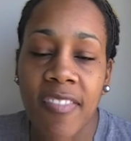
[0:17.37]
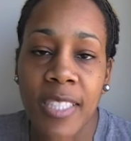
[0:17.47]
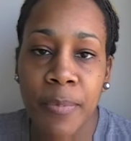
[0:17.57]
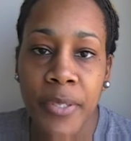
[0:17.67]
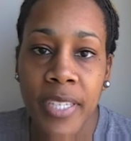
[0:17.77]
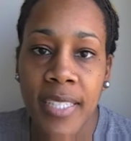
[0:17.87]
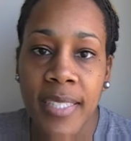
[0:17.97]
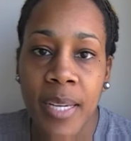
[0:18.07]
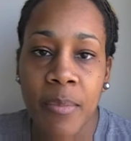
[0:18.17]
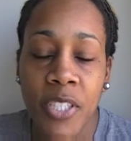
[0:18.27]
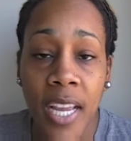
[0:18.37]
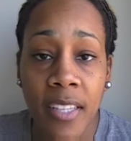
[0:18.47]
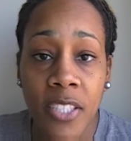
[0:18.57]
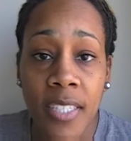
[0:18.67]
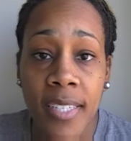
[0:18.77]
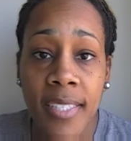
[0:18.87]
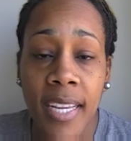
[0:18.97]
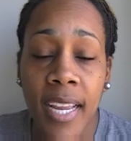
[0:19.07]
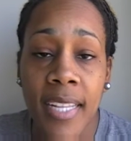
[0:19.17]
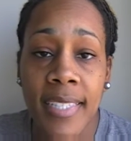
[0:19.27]
experienced some challenges
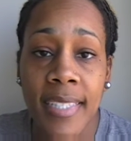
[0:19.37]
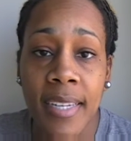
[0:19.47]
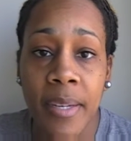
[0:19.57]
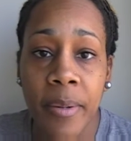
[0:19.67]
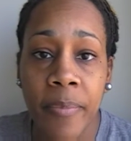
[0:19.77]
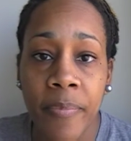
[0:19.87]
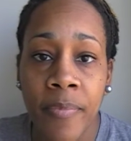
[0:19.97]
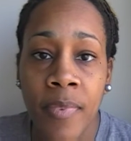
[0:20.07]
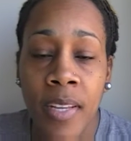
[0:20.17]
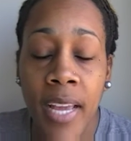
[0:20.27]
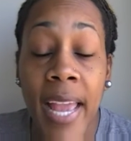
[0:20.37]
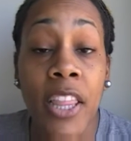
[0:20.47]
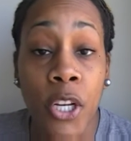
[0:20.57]
and